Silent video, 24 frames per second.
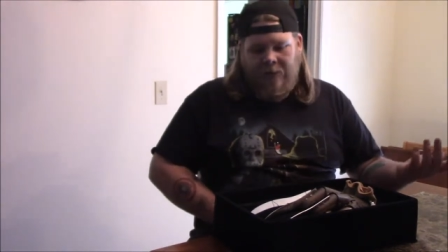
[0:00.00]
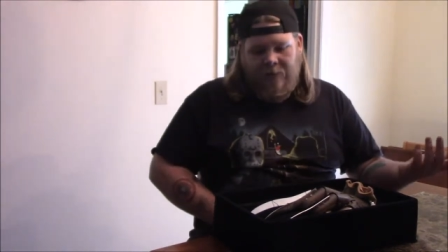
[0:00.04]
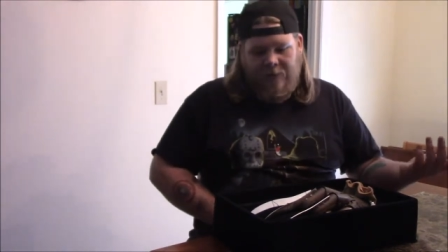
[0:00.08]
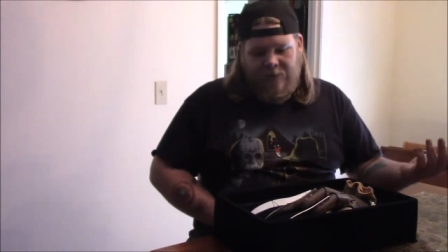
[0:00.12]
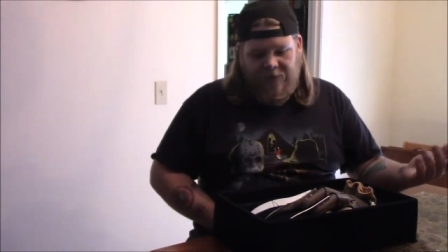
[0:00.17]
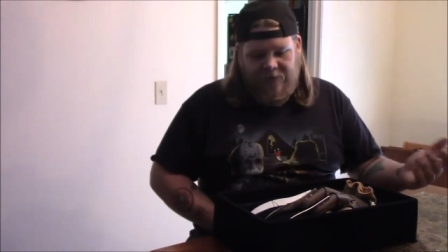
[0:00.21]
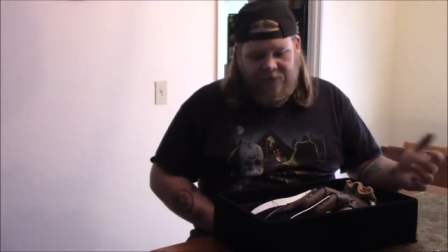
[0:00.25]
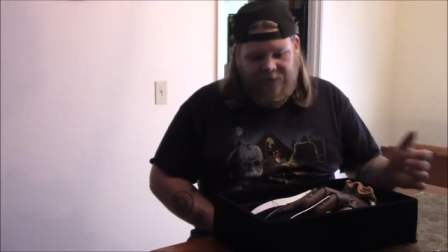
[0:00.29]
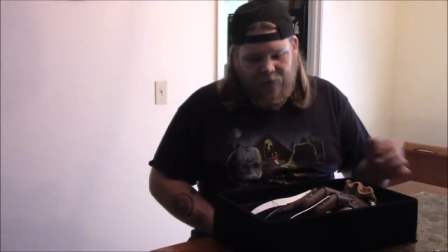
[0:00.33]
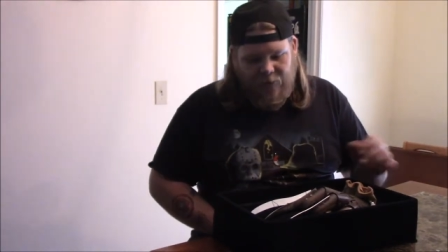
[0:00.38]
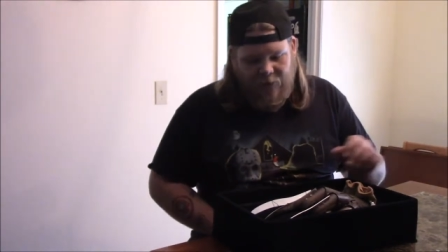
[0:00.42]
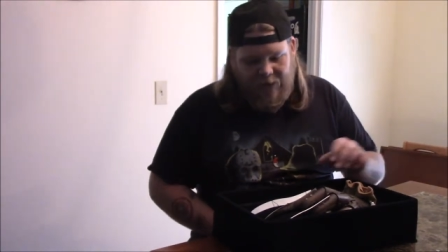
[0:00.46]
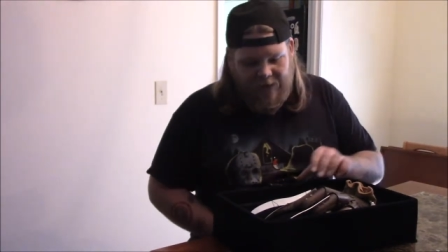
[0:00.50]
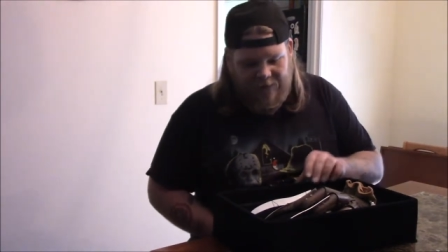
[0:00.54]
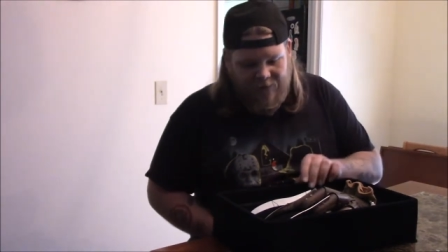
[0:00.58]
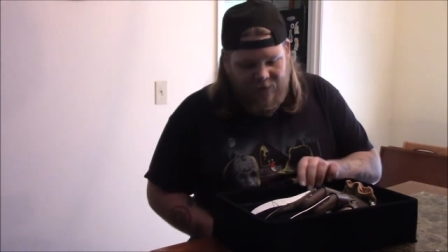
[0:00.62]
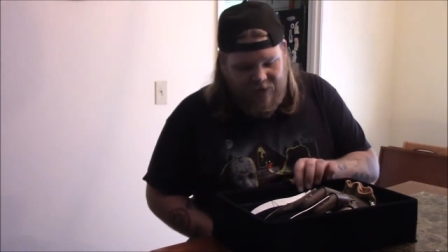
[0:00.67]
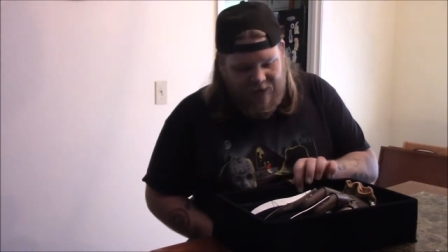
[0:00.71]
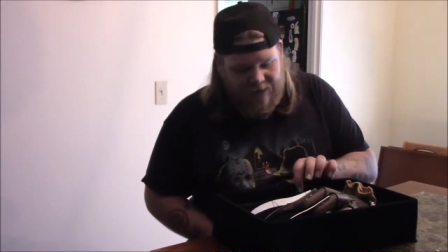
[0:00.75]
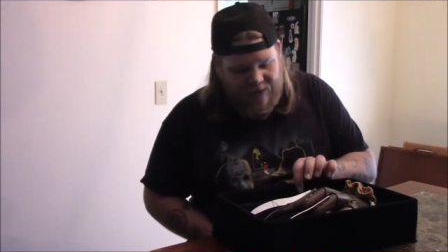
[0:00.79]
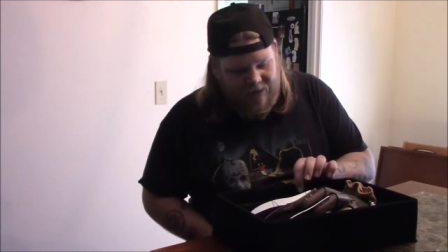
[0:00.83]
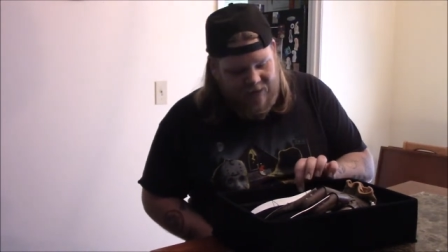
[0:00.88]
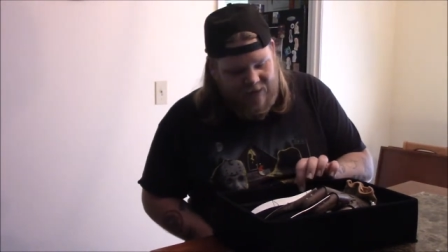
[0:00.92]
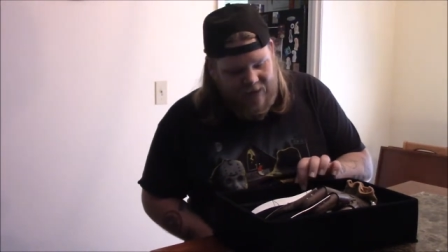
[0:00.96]
but for whatever
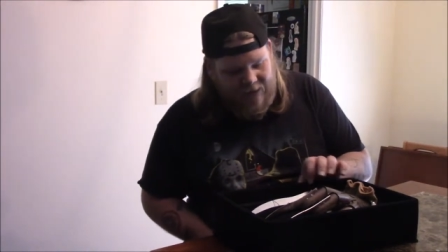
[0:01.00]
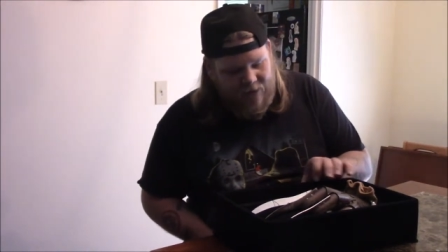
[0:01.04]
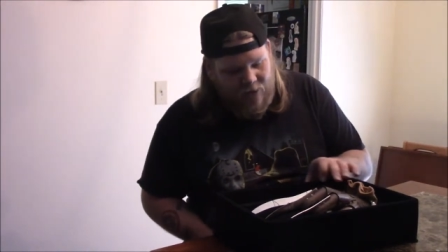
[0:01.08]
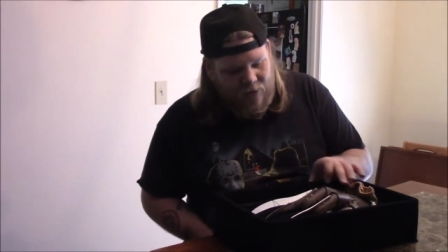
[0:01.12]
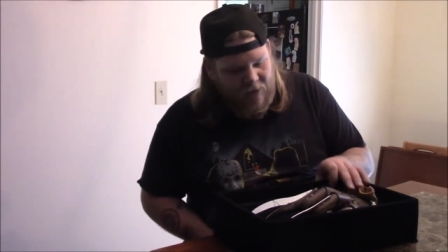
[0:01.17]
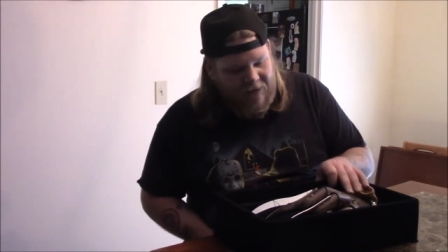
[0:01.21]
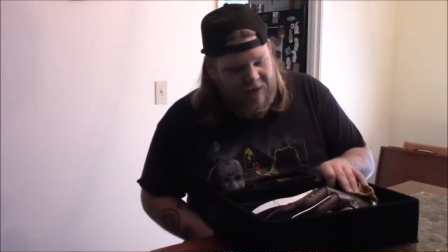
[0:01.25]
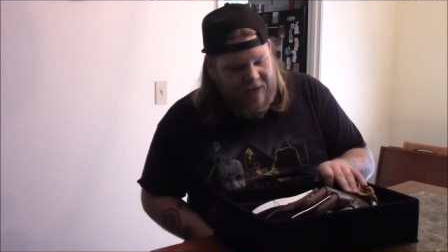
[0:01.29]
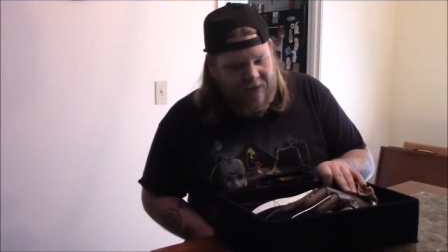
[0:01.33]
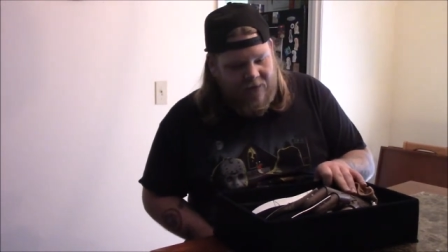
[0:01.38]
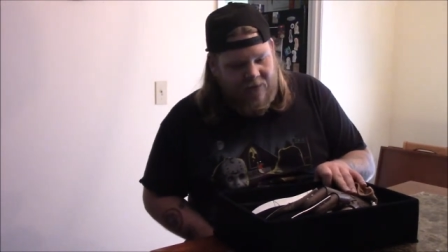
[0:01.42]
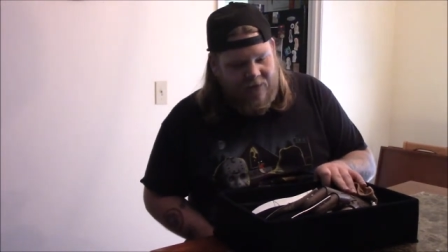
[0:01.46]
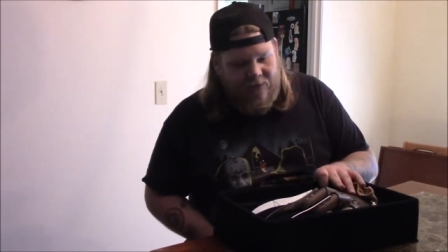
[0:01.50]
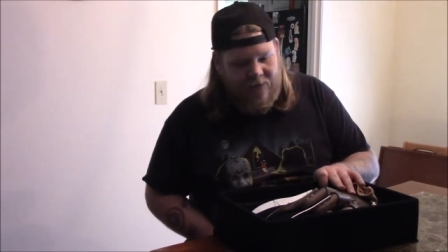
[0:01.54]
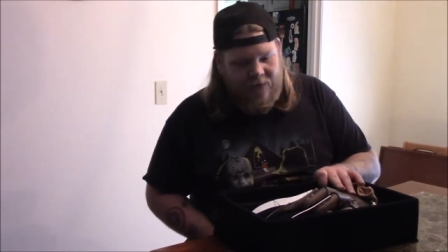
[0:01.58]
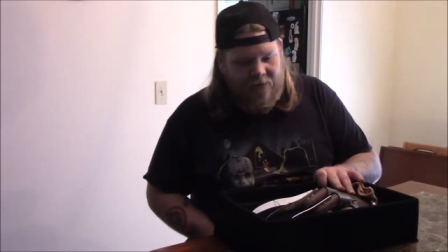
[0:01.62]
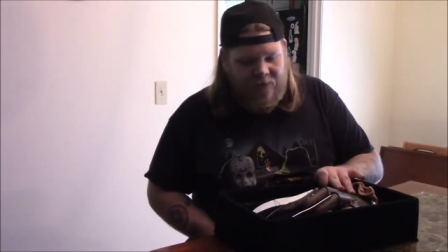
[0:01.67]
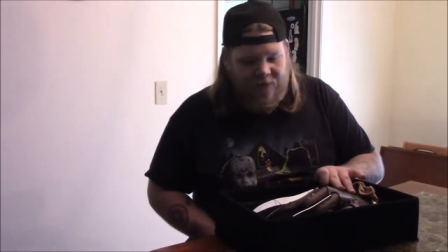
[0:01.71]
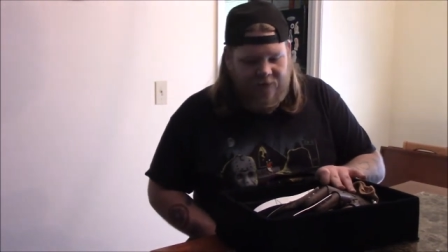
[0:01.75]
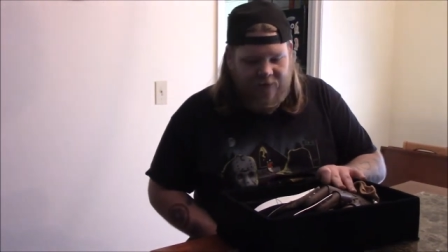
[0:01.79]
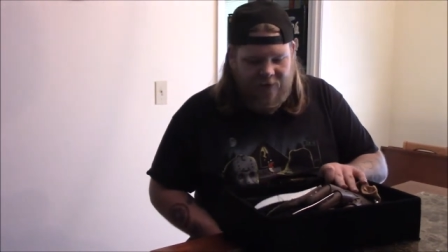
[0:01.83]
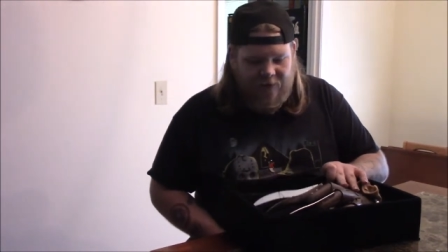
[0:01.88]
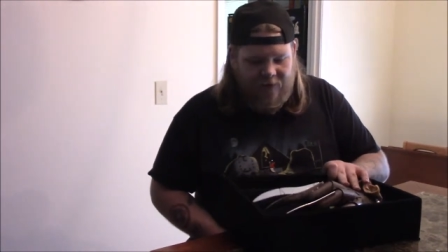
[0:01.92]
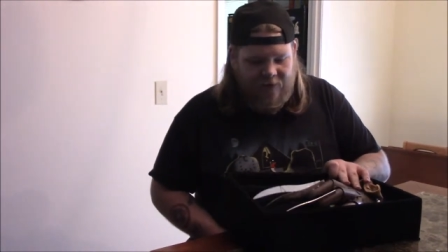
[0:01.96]
reason they quit,
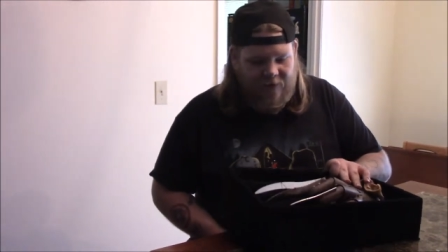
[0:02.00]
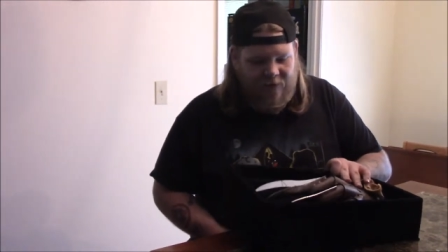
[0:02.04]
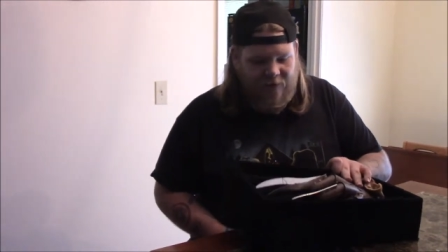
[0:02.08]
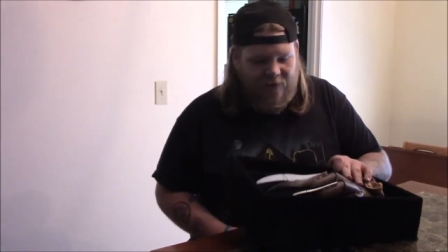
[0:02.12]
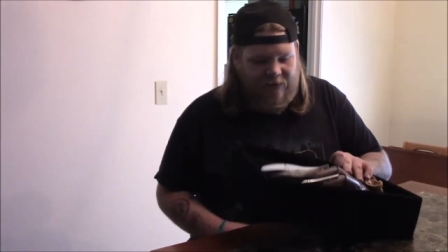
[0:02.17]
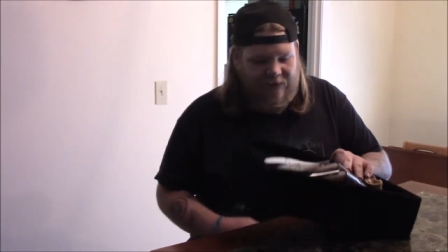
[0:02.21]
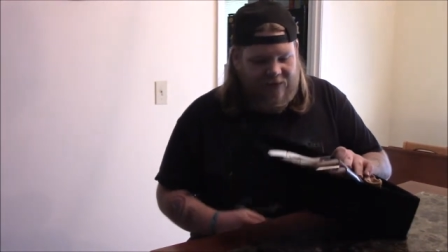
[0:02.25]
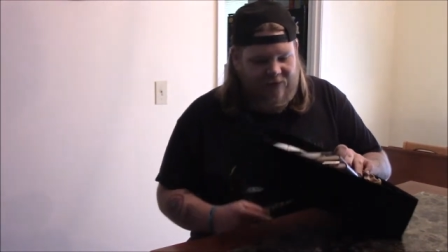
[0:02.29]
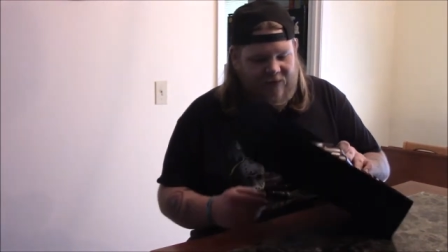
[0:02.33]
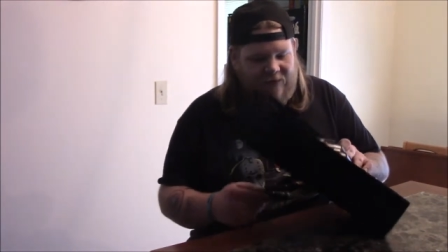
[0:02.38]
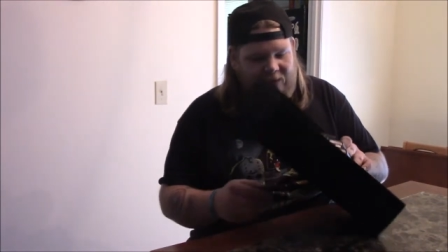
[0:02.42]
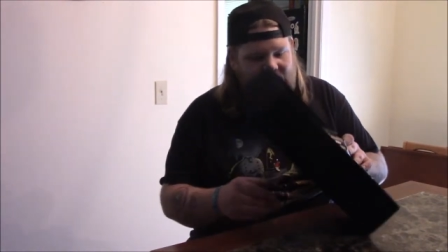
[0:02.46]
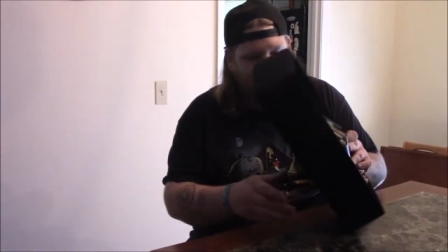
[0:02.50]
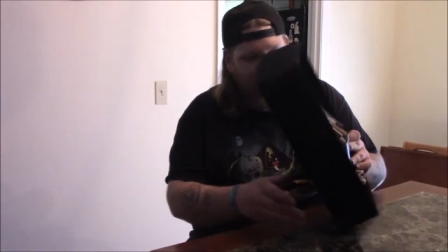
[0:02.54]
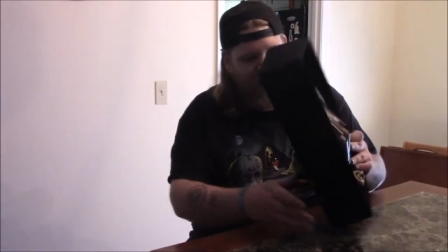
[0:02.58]
so I was like,